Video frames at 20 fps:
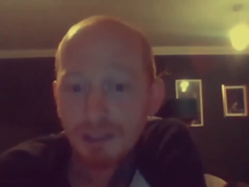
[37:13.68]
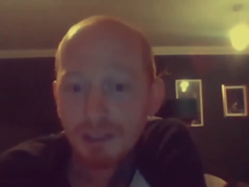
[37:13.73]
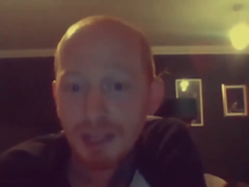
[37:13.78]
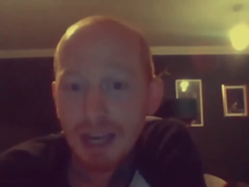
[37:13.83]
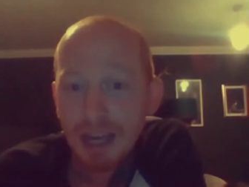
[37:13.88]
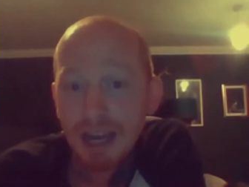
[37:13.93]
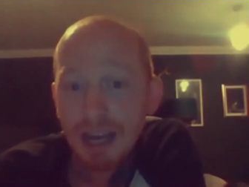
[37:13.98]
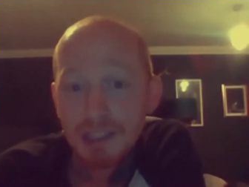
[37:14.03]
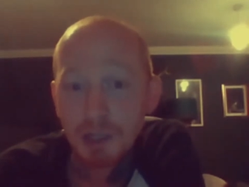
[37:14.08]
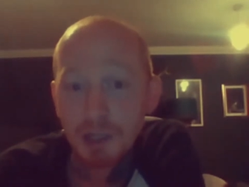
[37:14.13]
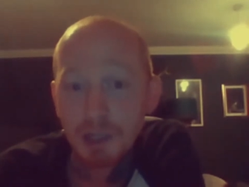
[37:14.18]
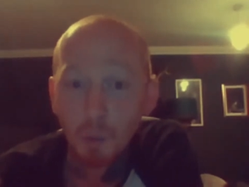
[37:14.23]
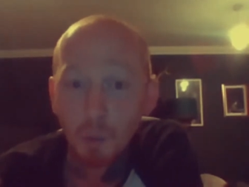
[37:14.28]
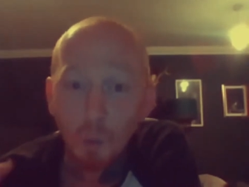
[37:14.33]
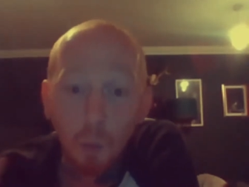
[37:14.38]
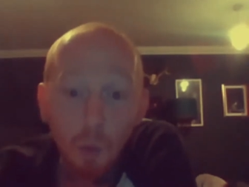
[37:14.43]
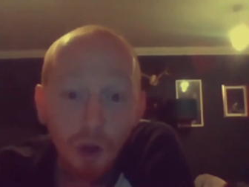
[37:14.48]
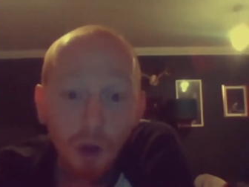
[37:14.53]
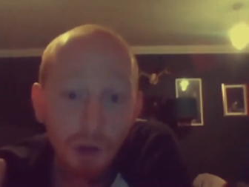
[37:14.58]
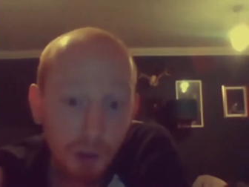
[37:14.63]
it has like
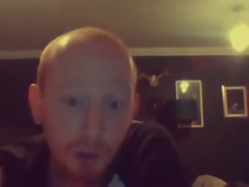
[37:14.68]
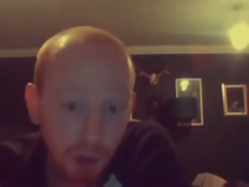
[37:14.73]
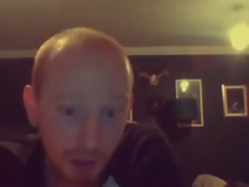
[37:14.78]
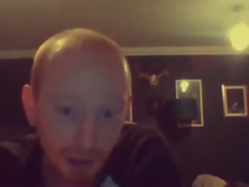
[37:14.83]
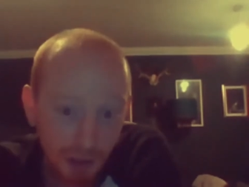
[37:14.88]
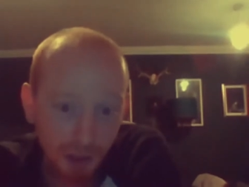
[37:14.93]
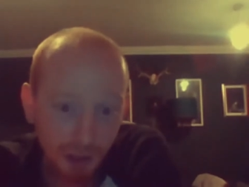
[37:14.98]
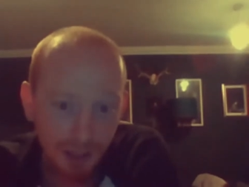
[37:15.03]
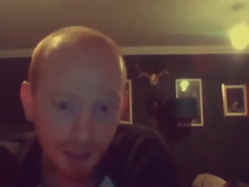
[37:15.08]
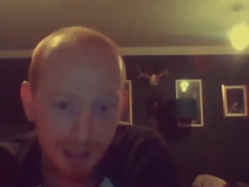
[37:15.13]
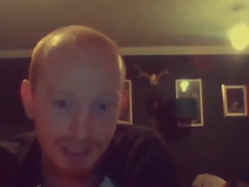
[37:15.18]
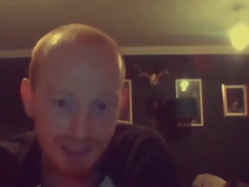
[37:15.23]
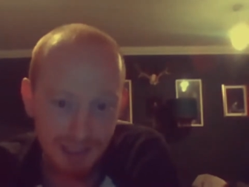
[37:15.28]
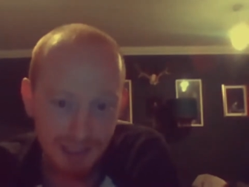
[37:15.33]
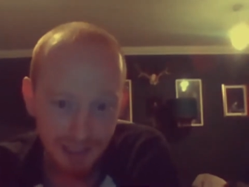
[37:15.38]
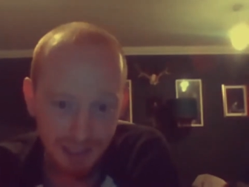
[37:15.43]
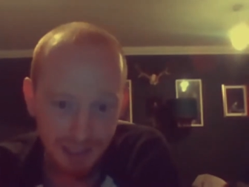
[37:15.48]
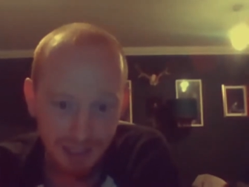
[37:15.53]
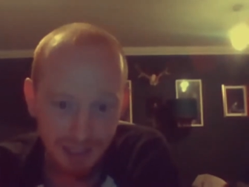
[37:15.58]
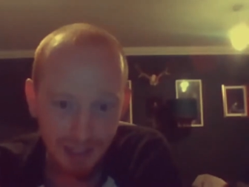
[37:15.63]
one good artist
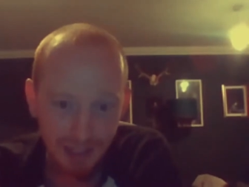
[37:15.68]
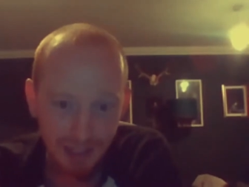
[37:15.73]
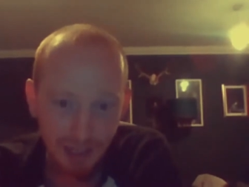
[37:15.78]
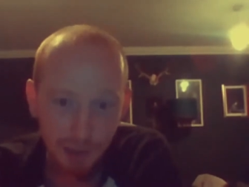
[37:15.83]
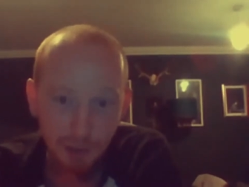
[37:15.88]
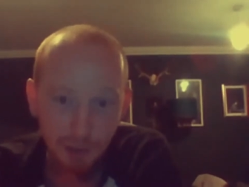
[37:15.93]
in it, and you're